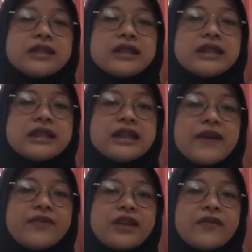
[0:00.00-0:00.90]

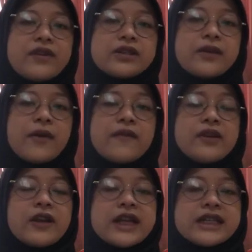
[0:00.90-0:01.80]
after philosophy of
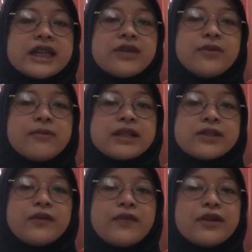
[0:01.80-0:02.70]
education, we must
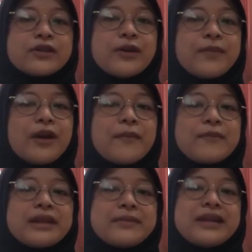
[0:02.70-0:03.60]
know philosophy of
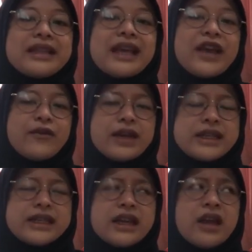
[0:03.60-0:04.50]
mathematics
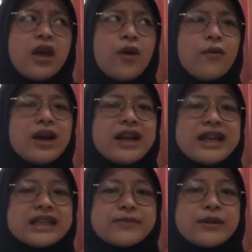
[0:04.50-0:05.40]
education. What
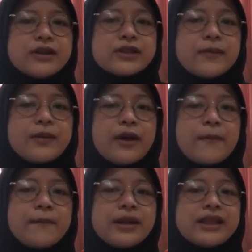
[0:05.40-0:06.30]
is philosophy
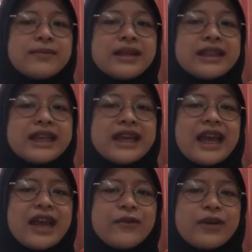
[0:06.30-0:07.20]
of mathematics
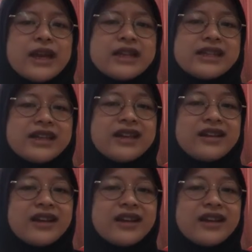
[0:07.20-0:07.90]
education?